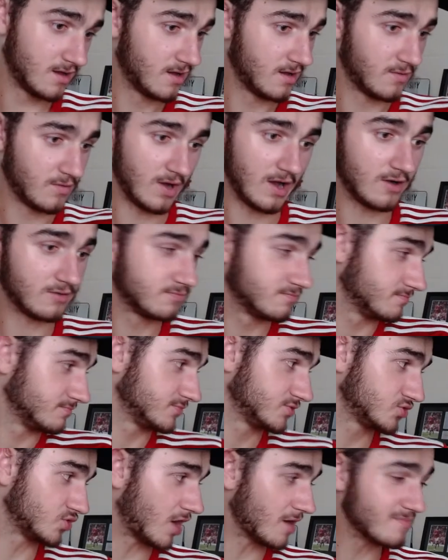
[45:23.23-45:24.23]
Well,
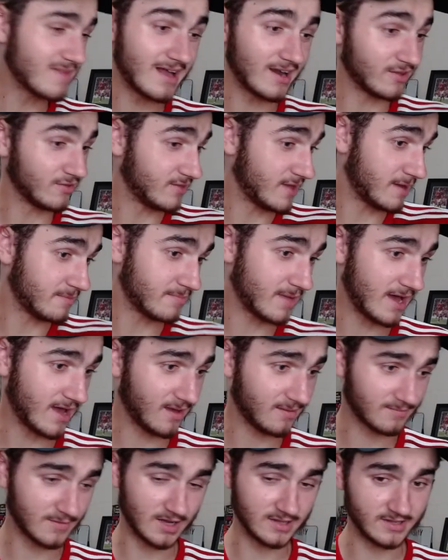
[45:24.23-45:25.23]
try Melon then,
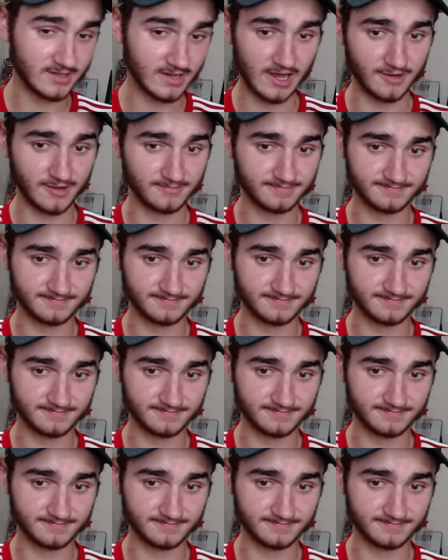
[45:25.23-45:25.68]
mate. I don't know.